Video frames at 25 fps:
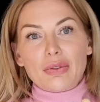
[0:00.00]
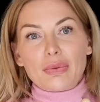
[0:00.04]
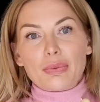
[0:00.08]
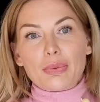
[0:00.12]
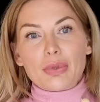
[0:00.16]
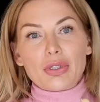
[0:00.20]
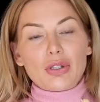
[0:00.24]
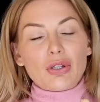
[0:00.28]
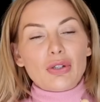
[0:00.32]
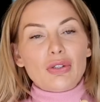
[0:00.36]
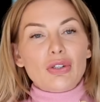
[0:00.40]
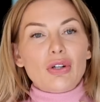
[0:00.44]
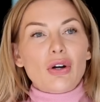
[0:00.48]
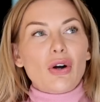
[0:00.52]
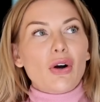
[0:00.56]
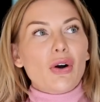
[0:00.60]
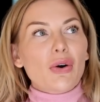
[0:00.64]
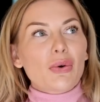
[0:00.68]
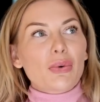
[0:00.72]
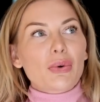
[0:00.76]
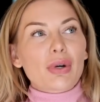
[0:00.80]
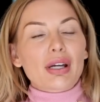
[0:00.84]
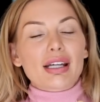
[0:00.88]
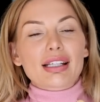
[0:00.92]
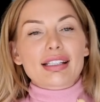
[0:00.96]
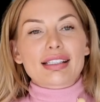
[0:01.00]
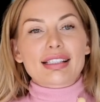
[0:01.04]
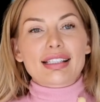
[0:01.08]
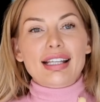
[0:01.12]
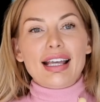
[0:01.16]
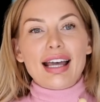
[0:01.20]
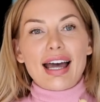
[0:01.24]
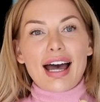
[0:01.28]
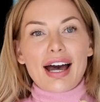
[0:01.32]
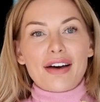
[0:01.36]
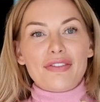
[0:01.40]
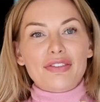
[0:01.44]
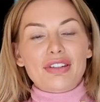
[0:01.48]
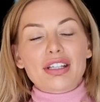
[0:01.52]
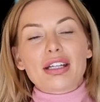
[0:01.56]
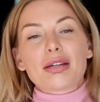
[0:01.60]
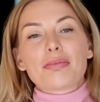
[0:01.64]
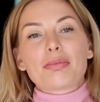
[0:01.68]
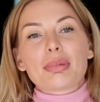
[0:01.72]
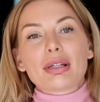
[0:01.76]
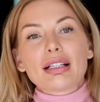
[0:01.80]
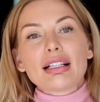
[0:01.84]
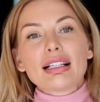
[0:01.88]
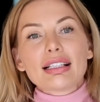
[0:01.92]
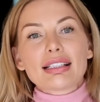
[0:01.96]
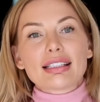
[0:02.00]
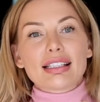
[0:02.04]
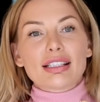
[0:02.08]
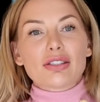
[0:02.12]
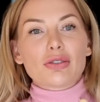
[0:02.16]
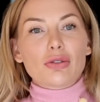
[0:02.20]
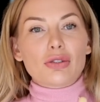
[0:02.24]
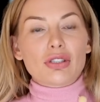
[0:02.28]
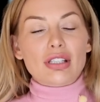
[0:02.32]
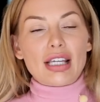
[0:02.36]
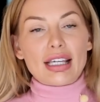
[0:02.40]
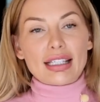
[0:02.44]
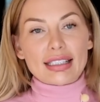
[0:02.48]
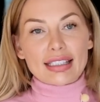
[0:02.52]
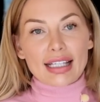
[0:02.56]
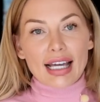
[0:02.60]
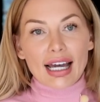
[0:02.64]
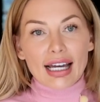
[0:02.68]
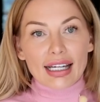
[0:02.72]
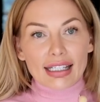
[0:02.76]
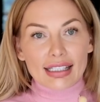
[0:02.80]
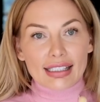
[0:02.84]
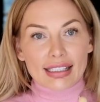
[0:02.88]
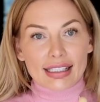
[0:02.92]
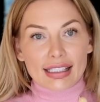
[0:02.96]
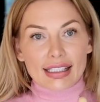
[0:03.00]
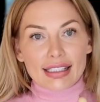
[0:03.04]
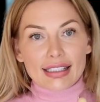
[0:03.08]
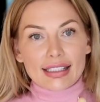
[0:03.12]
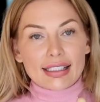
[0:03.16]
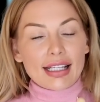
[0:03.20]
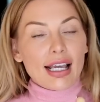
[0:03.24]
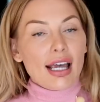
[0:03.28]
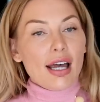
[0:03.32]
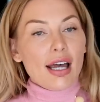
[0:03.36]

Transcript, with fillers: we don't always have the ability to take taxis.